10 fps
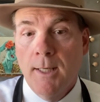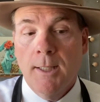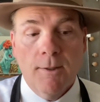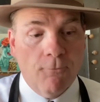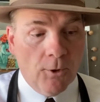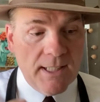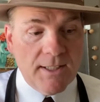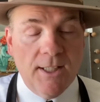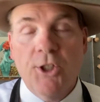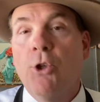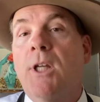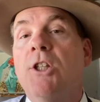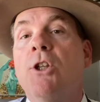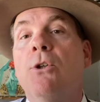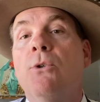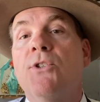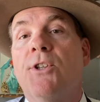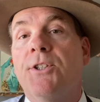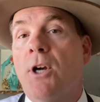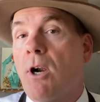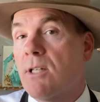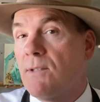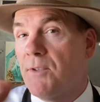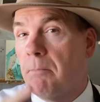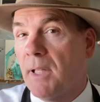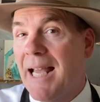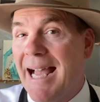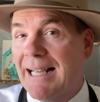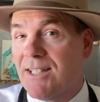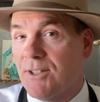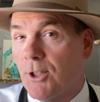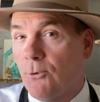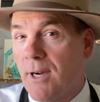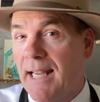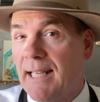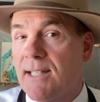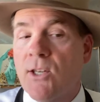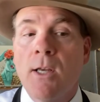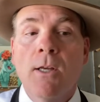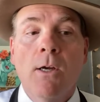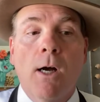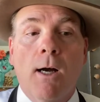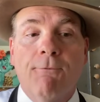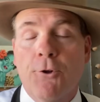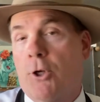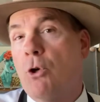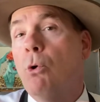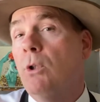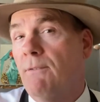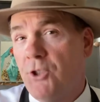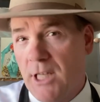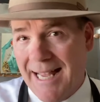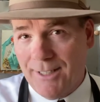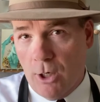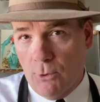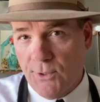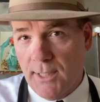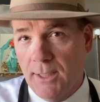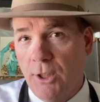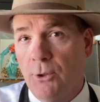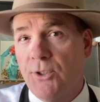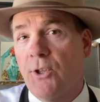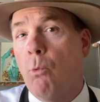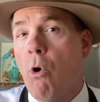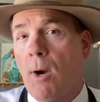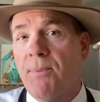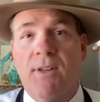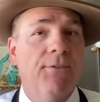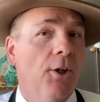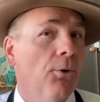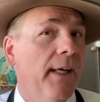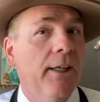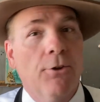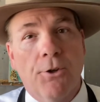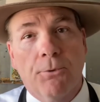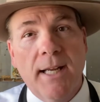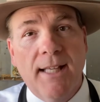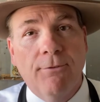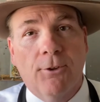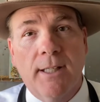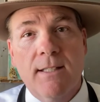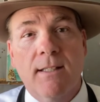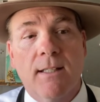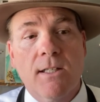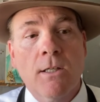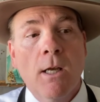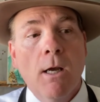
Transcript: For instance, you could use the darks of the blacks and the grays for the cool of shadows and use the warmth of the green or the red, for instance,